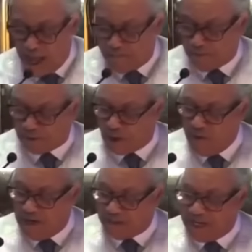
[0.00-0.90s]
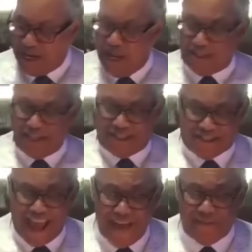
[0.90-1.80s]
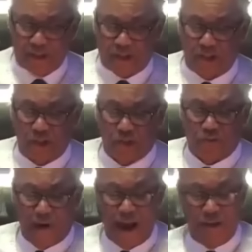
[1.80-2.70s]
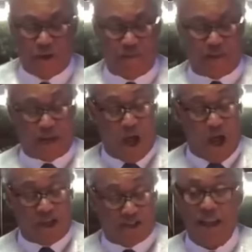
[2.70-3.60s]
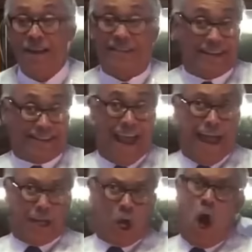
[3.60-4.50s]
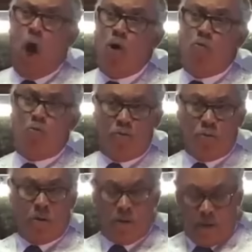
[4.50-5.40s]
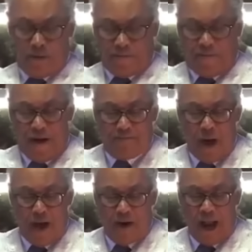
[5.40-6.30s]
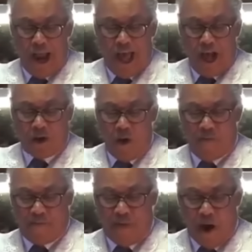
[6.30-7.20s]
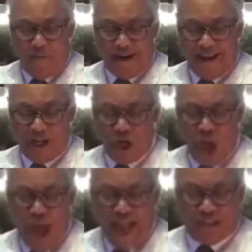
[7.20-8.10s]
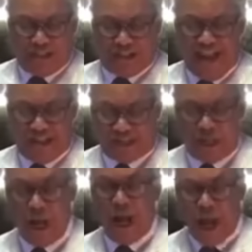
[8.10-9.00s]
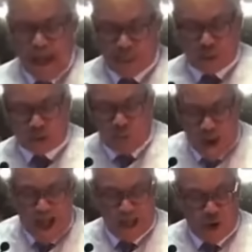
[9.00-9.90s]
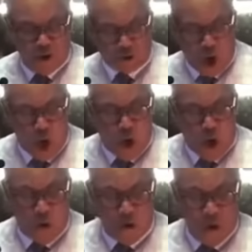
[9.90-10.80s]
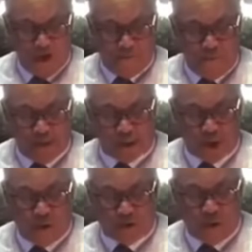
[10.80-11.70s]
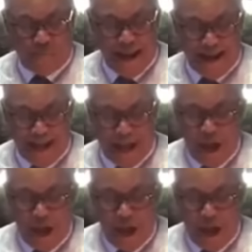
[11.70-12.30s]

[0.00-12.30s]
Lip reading: opportunity to savage the stranger because the tycoon from Mar-a-Lago forwarded nonsense. He swallowed whole from the social media